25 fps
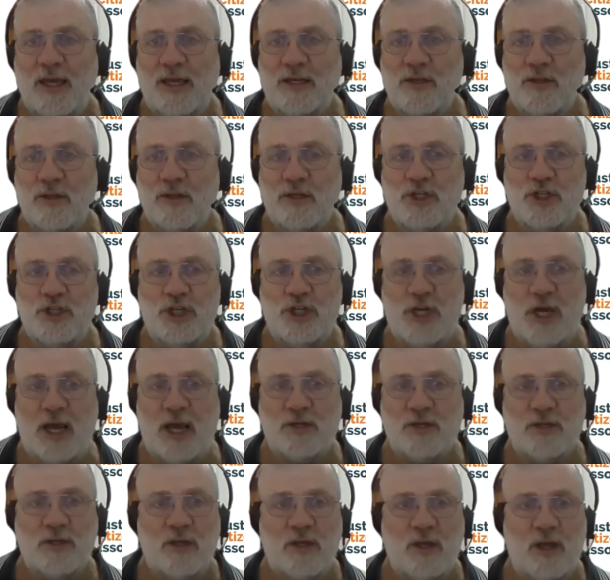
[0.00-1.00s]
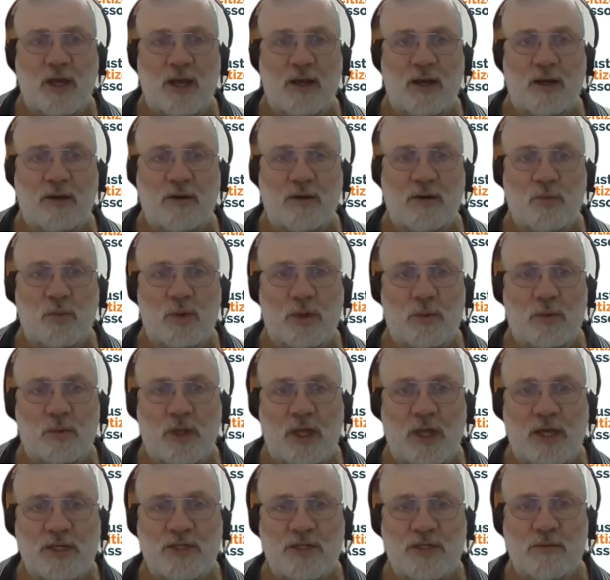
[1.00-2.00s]
into the chat and we
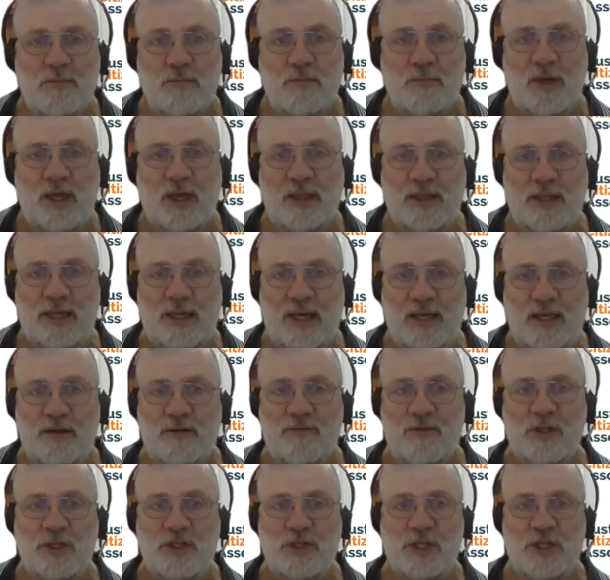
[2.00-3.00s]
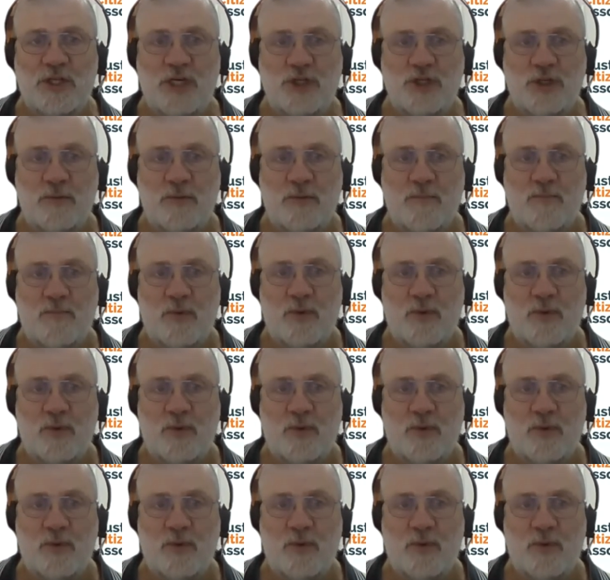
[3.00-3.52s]
will ask them at the end of the session.